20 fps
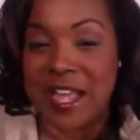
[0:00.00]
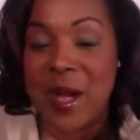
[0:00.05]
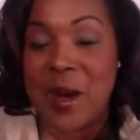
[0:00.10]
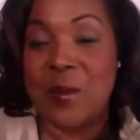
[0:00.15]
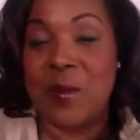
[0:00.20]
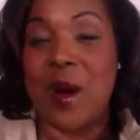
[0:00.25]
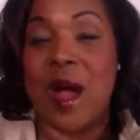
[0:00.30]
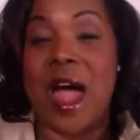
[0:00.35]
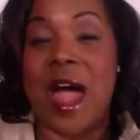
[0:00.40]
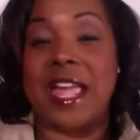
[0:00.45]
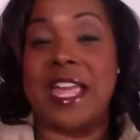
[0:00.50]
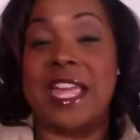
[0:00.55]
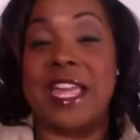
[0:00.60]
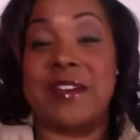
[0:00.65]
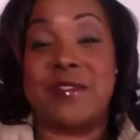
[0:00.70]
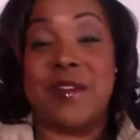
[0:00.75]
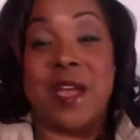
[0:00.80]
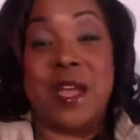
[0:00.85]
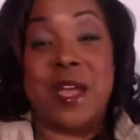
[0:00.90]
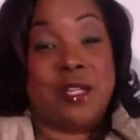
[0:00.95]
where I give
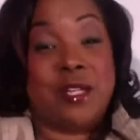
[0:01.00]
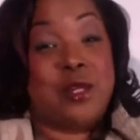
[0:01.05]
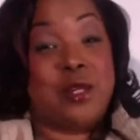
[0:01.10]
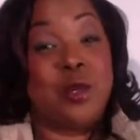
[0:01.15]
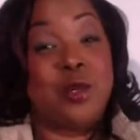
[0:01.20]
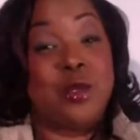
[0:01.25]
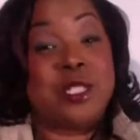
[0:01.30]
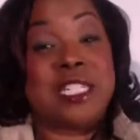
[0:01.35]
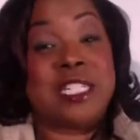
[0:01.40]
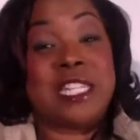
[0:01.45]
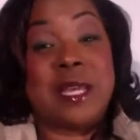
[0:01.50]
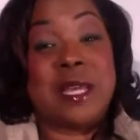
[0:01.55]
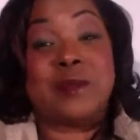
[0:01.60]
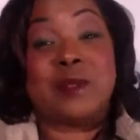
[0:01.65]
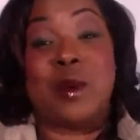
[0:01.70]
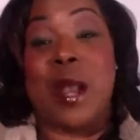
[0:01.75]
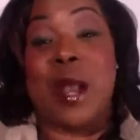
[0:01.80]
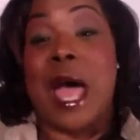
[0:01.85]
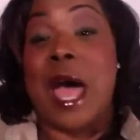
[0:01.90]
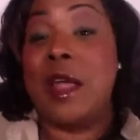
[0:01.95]
tools and tips on how